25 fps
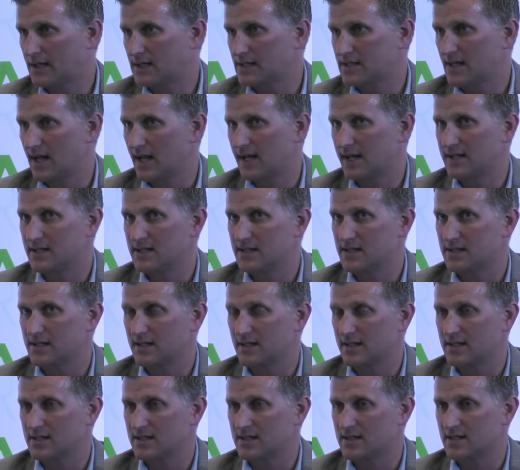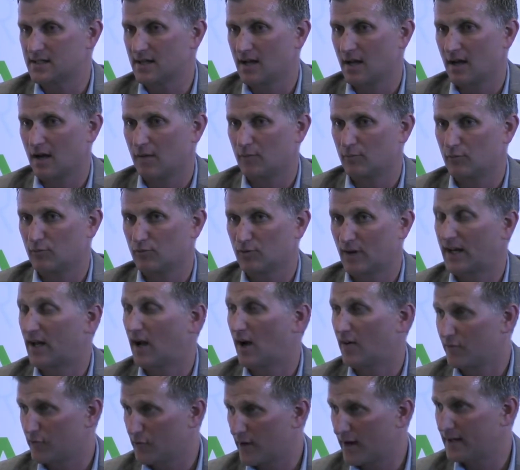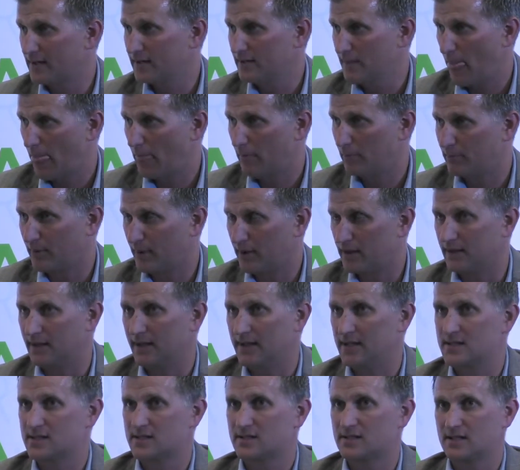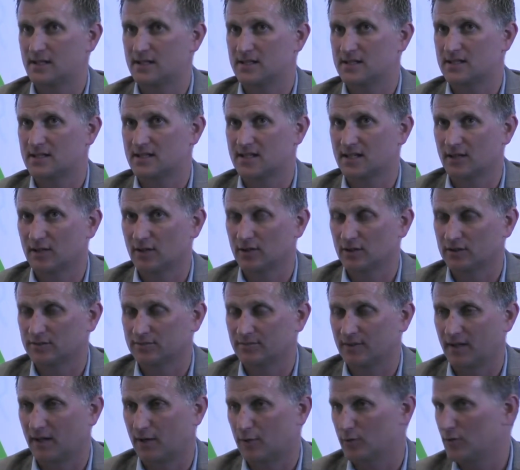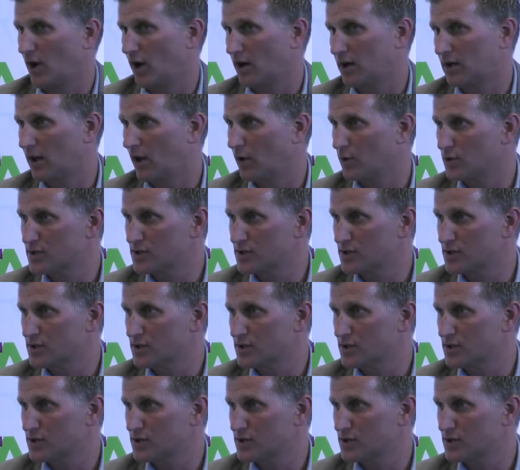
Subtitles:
said, is recovering, but is still not close